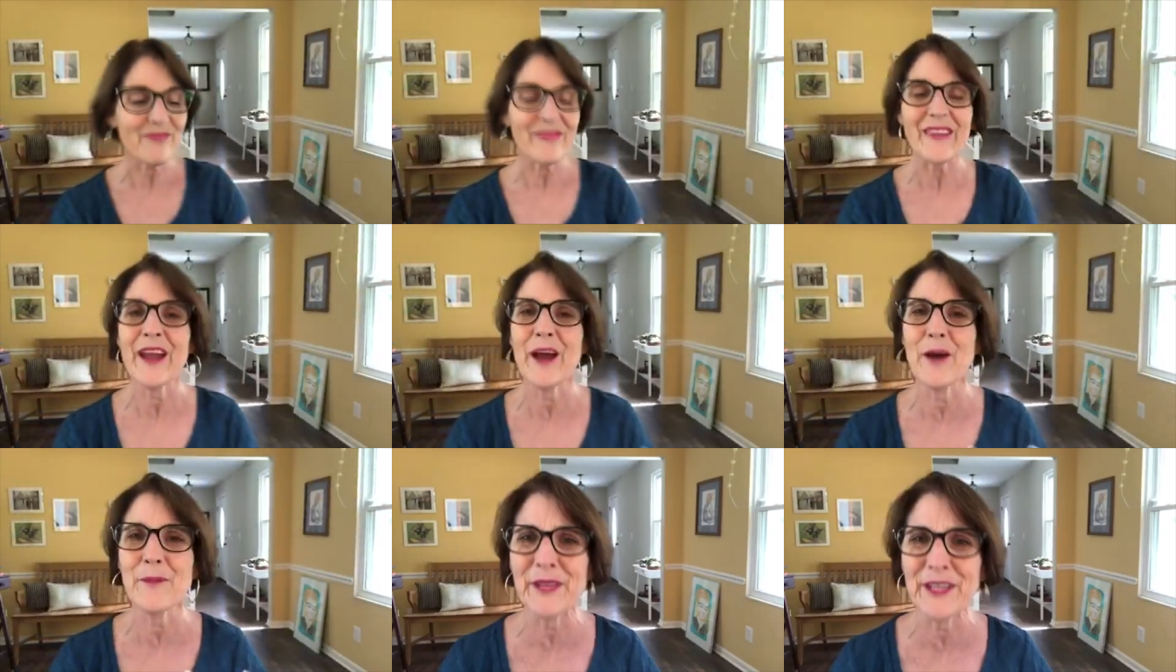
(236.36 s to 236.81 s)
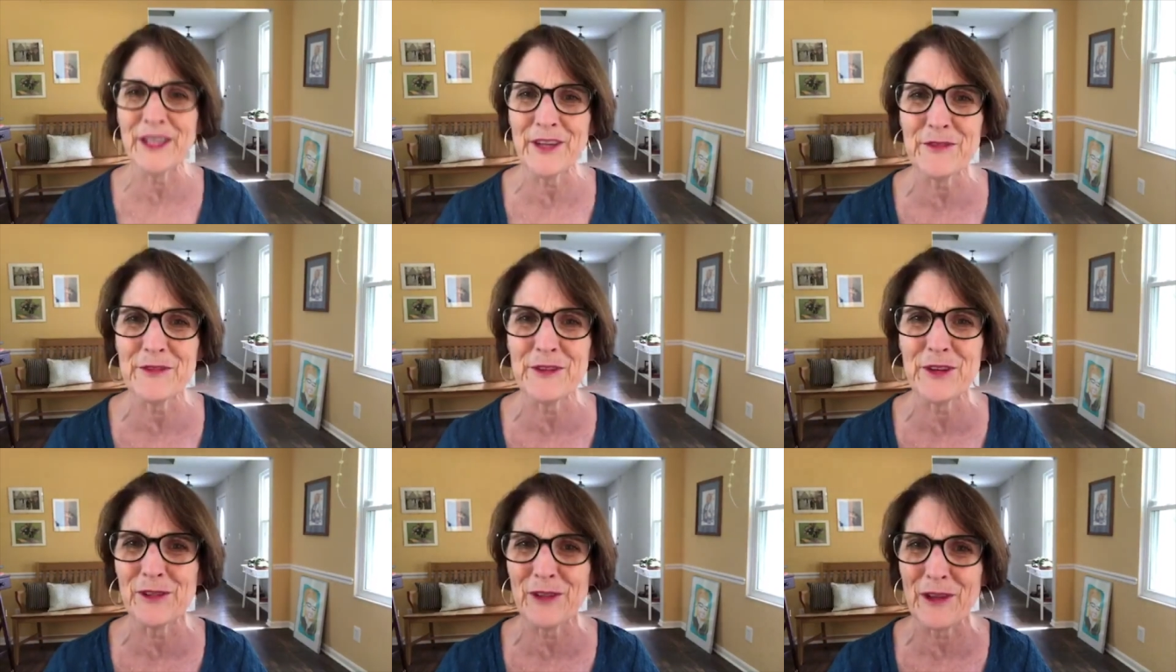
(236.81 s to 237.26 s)
How many
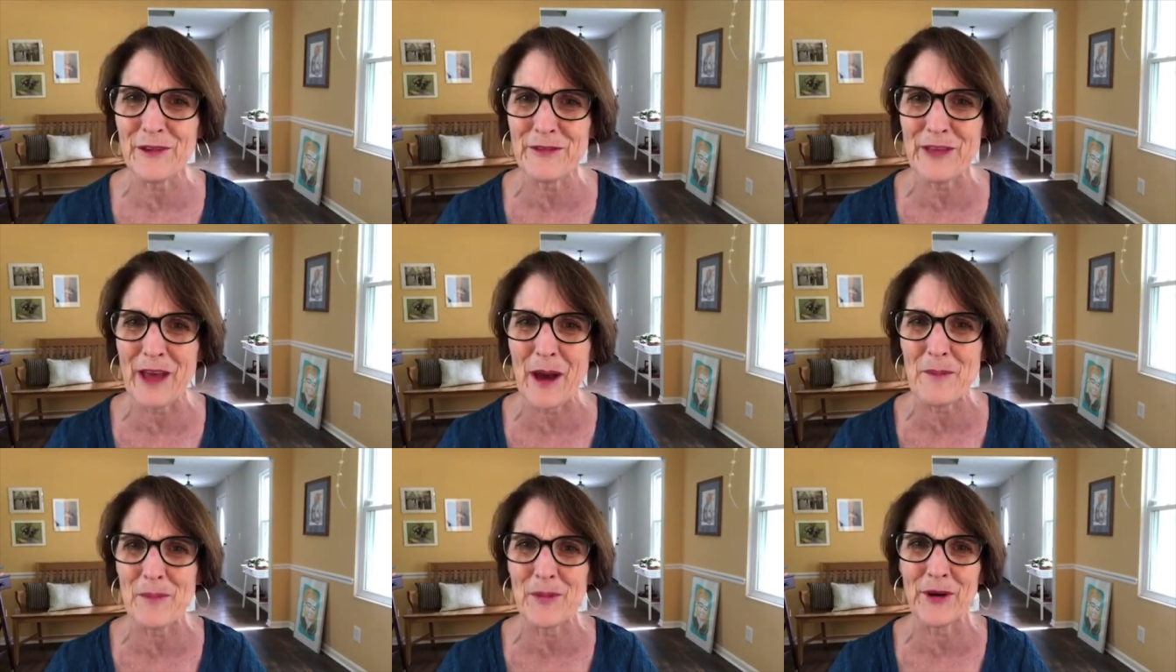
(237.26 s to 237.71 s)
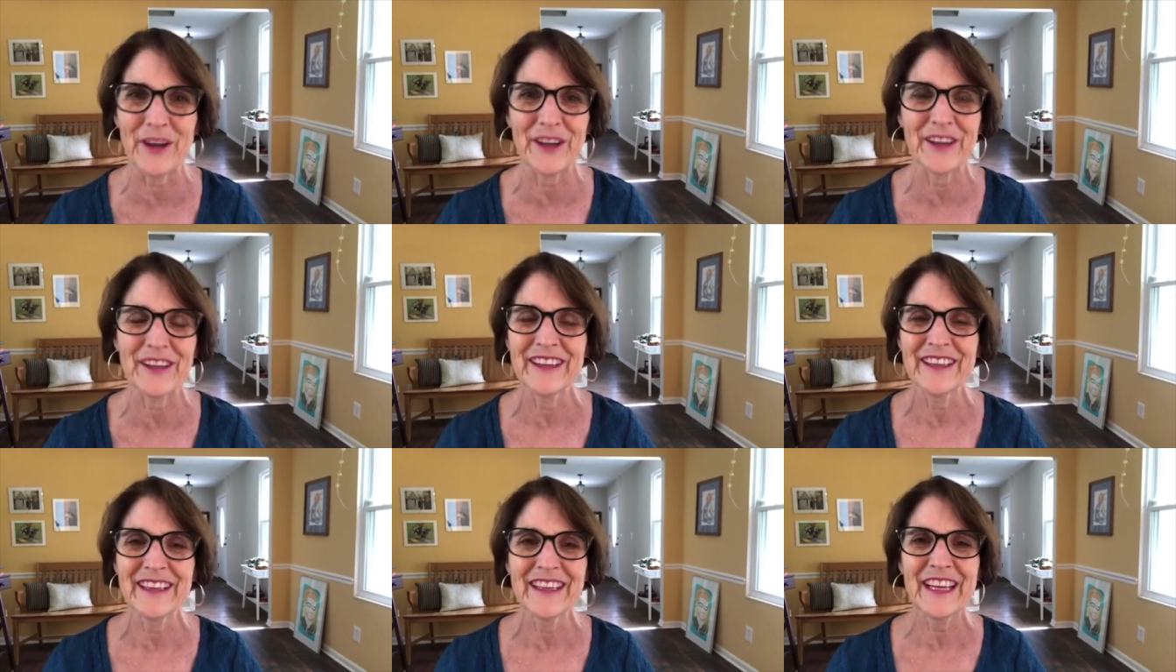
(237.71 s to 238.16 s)
of you love that book?
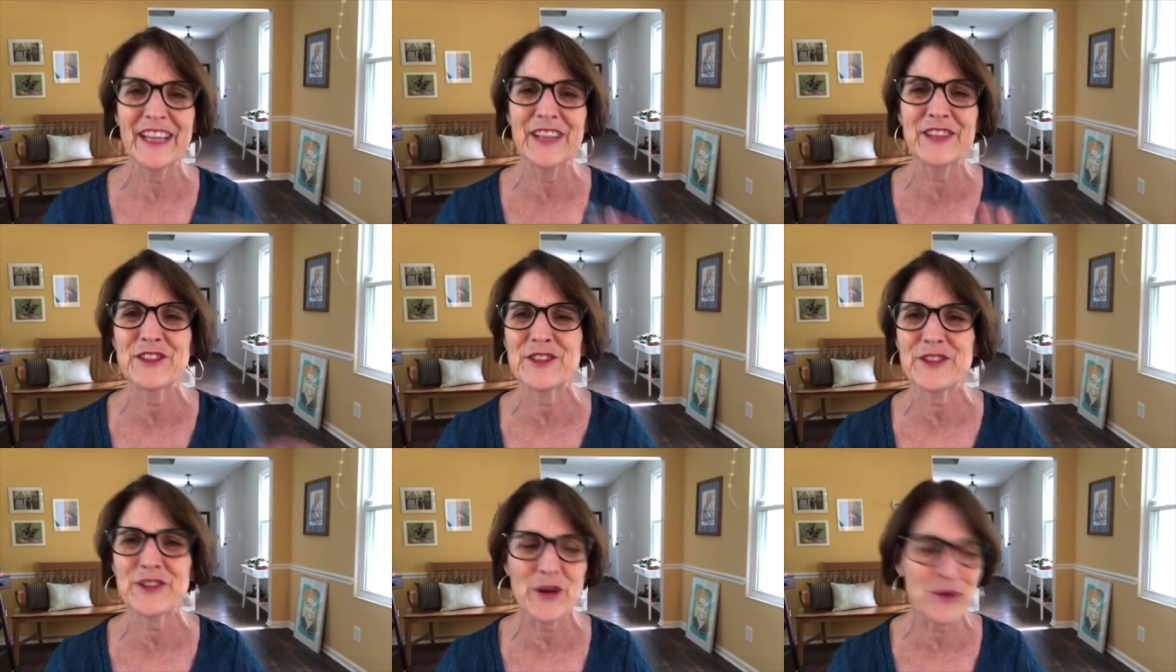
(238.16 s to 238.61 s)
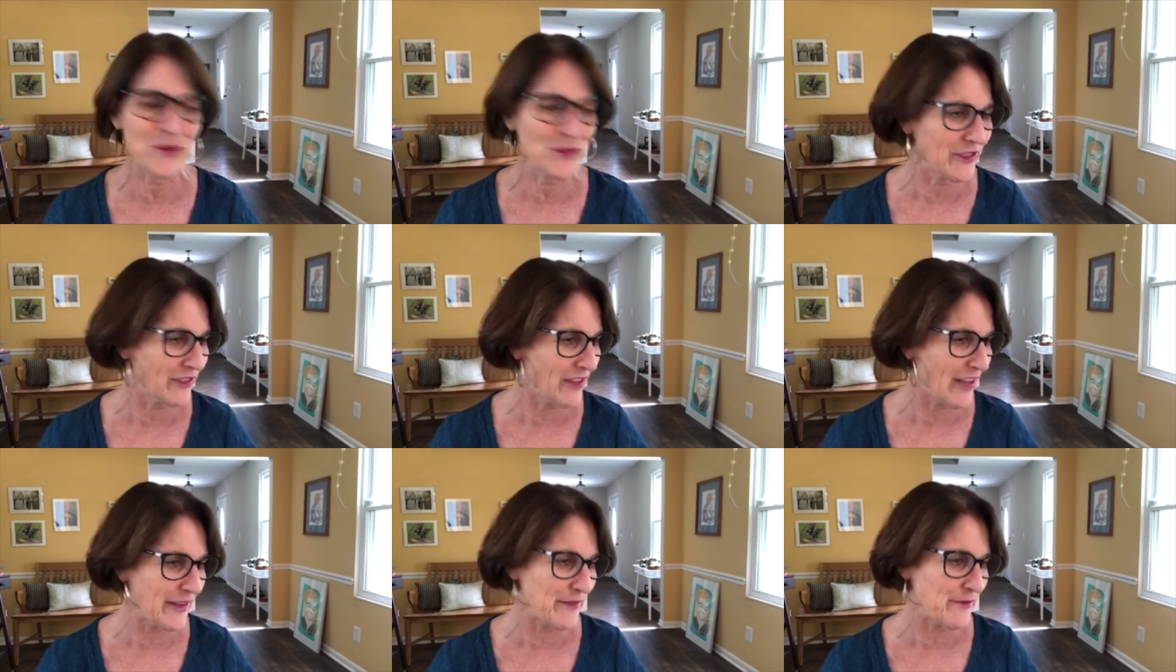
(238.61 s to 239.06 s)
It's so
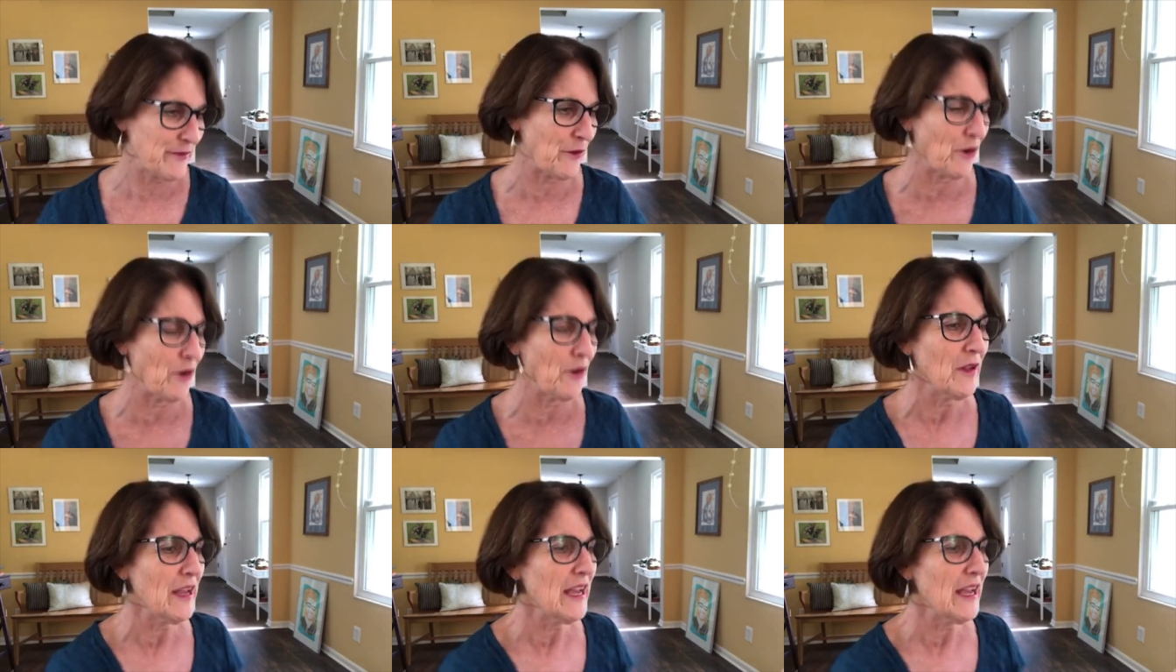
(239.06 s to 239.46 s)
delightful.